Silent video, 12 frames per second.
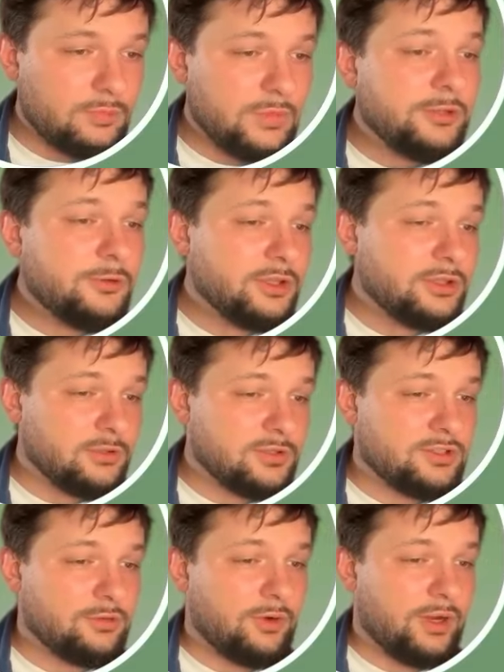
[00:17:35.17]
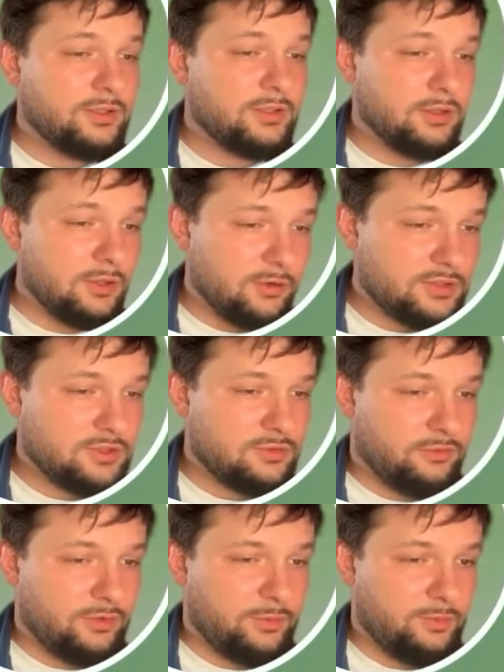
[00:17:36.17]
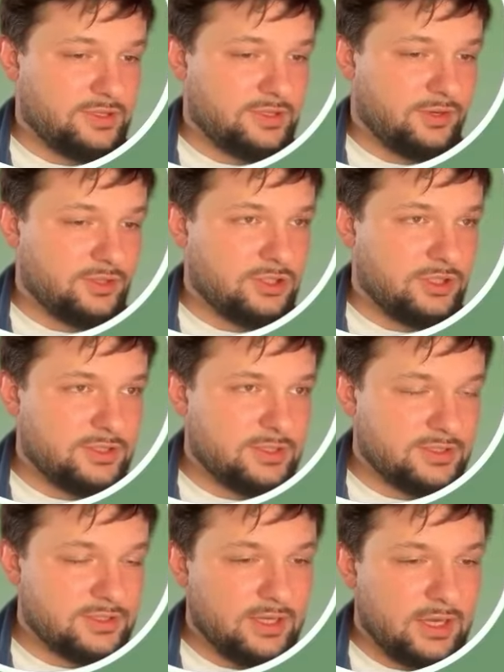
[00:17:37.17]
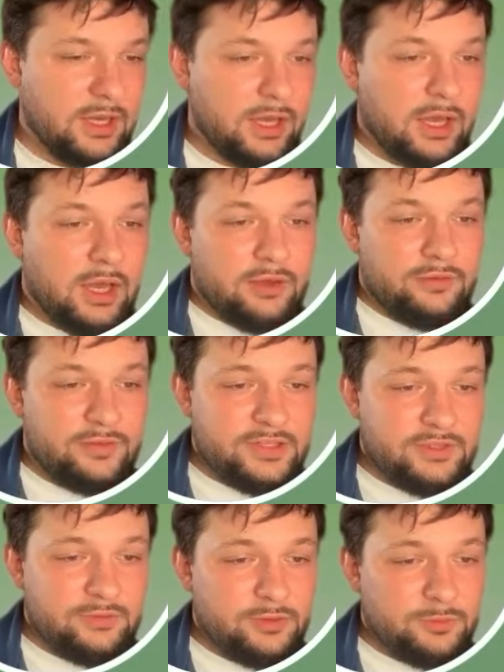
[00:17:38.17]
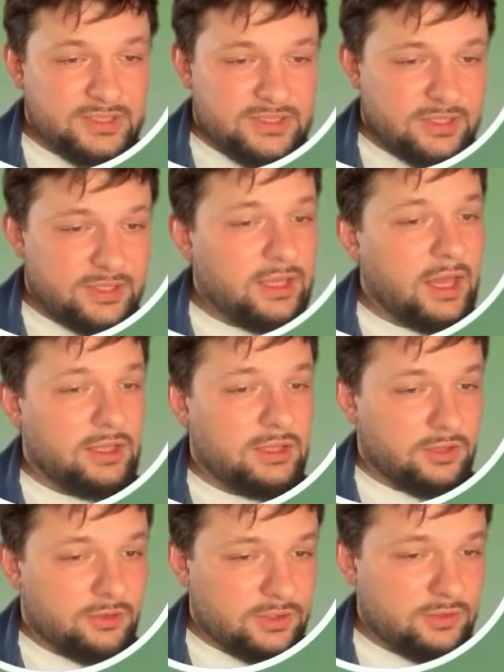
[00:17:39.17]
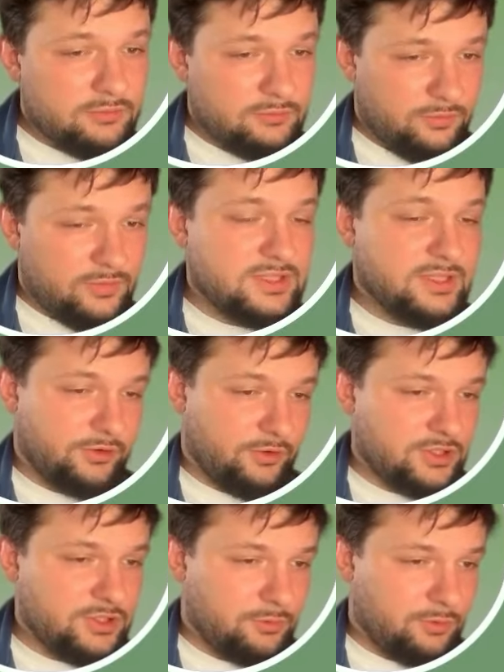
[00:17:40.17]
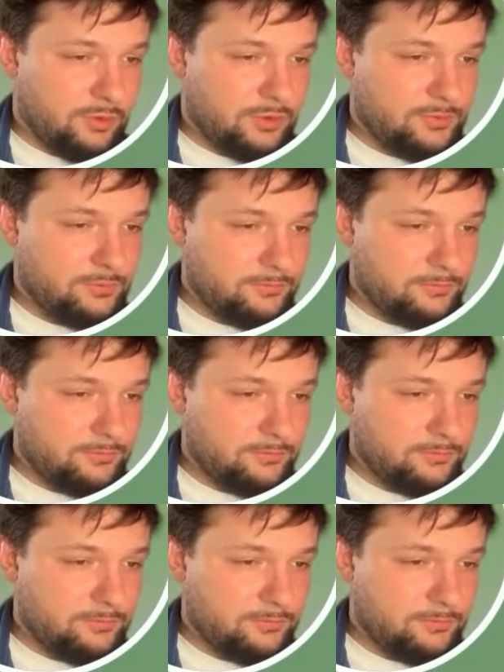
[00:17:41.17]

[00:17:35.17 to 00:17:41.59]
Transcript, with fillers: You can also write logs to Firebase Crashlytics, which will be sent along with the crash report.